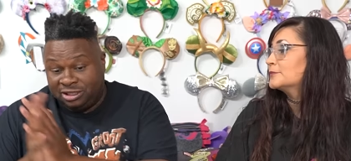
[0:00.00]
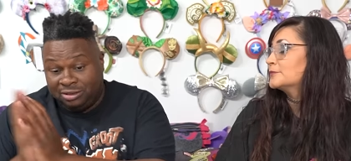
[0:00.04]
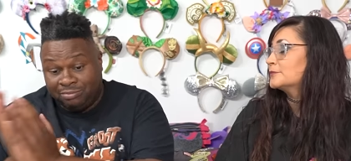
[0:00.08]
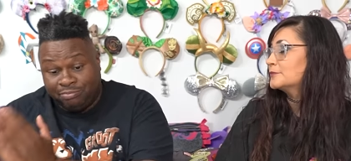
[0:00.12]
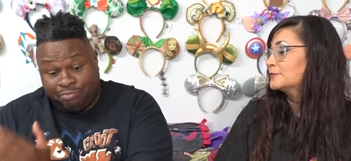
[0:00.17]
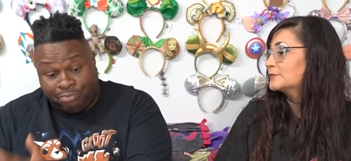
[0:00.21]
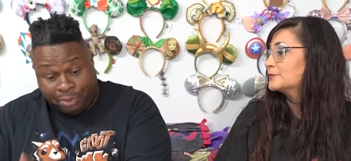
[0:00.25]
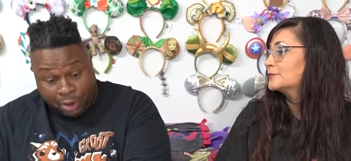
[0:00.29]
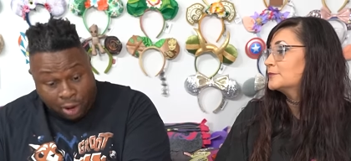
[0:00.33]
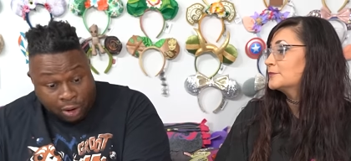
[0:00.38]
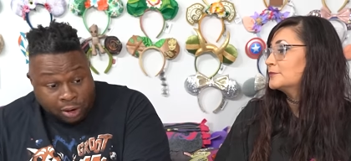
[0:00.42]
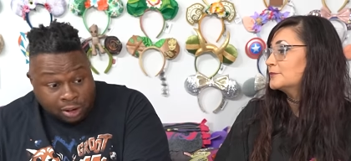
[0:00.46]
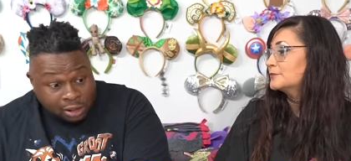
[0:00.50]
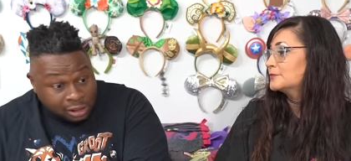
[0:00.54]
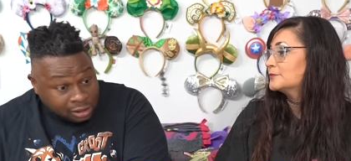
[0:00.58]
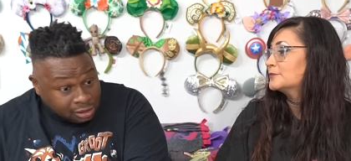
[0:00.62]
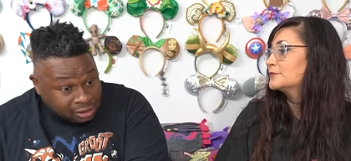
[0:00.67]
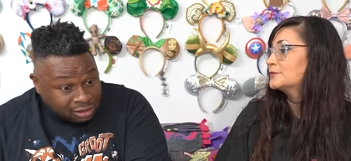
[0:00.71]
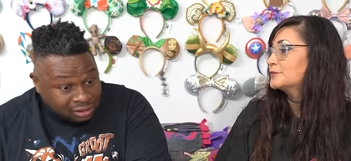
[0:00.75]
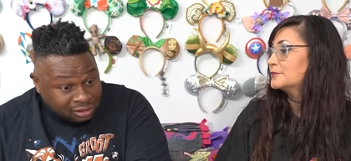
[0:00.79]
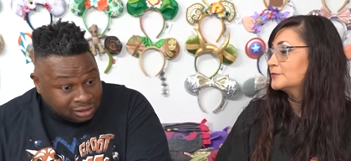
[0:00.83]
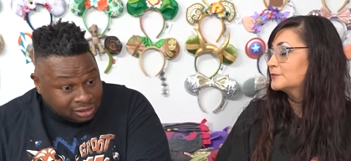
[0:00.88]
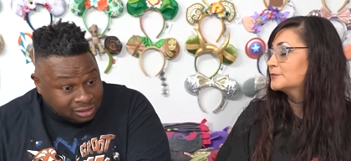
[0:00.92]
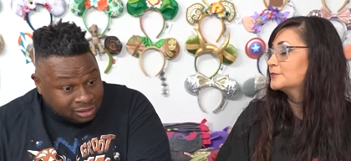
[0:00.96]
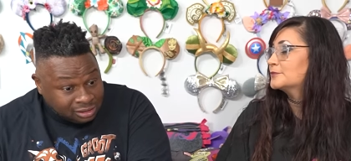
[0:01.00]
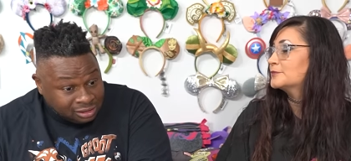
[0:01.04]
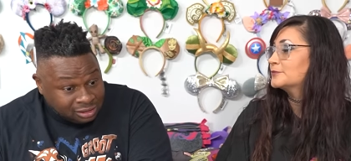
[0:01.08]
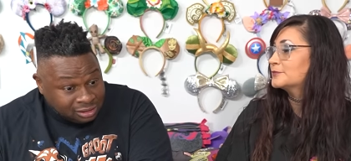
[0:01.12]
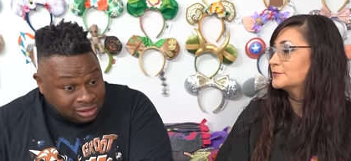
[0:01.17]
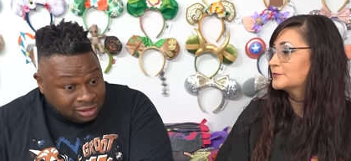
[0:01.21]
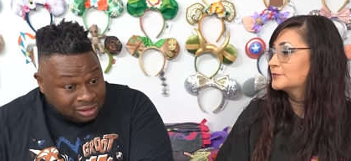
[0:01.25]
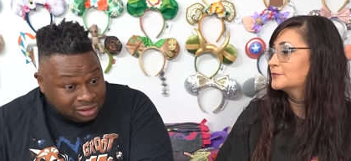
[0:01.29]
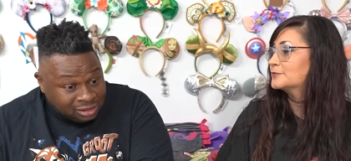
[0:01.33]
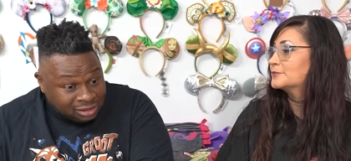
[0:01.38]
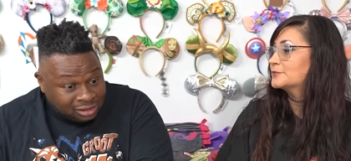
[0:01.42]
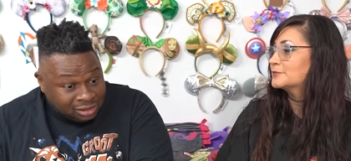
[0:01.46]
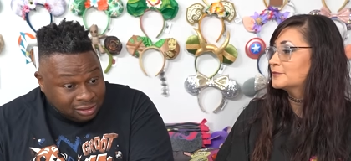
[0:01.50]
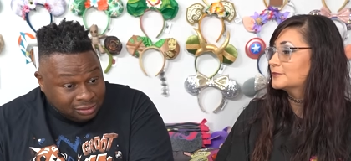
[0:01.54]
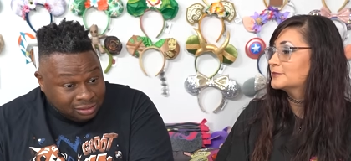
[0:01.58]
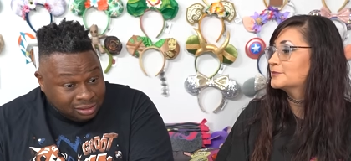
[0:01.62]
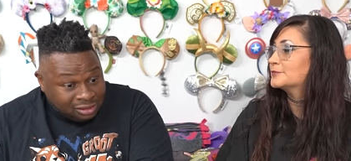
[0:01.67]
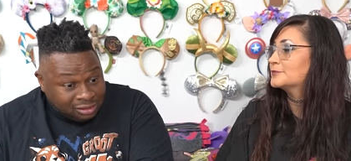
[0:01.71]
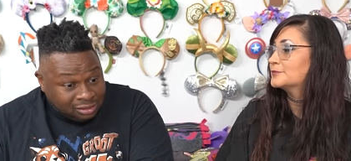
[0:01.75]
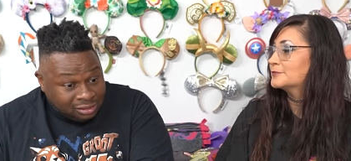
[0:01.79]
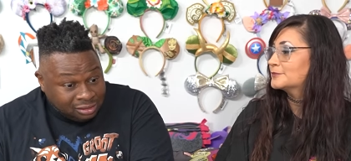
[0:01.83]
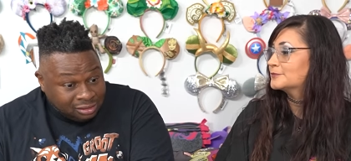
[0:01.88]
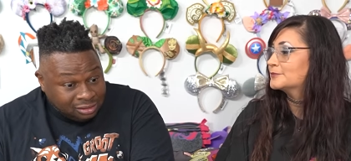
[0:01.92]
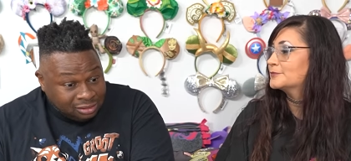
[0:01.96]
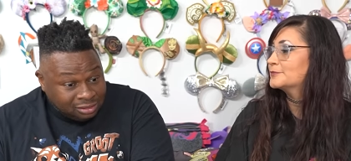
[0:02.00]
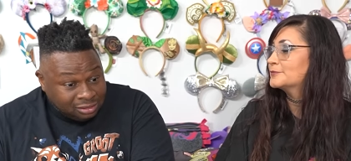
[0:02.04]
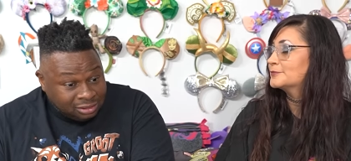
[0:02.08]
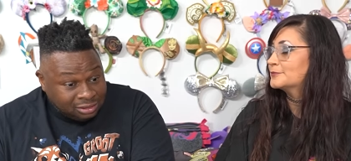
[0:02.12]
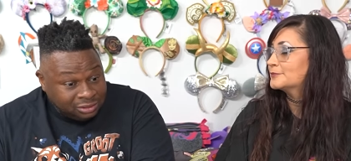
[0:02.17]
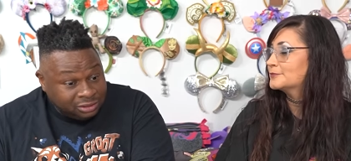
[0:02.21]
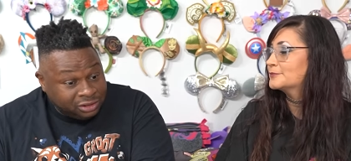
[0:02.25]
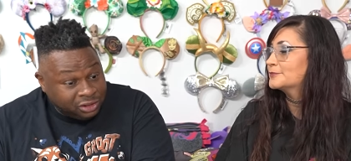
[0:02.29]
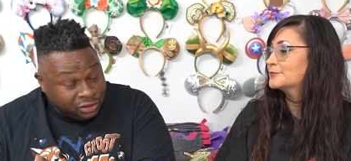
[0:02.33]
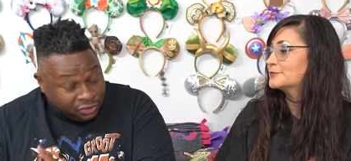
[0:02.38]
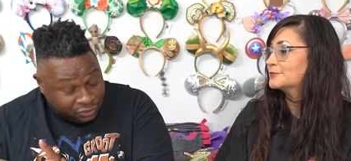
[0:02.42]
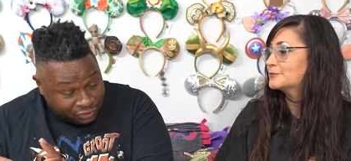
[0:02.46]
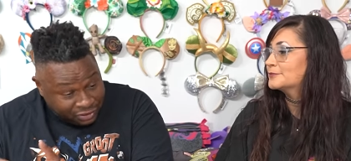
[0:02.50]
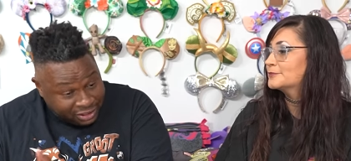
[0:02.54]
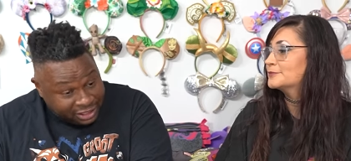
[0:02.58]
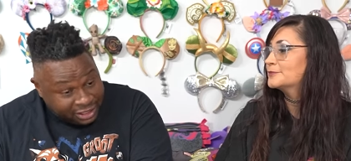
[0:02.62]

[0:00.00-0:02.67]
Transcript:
Speaker 1: a bar you're gonna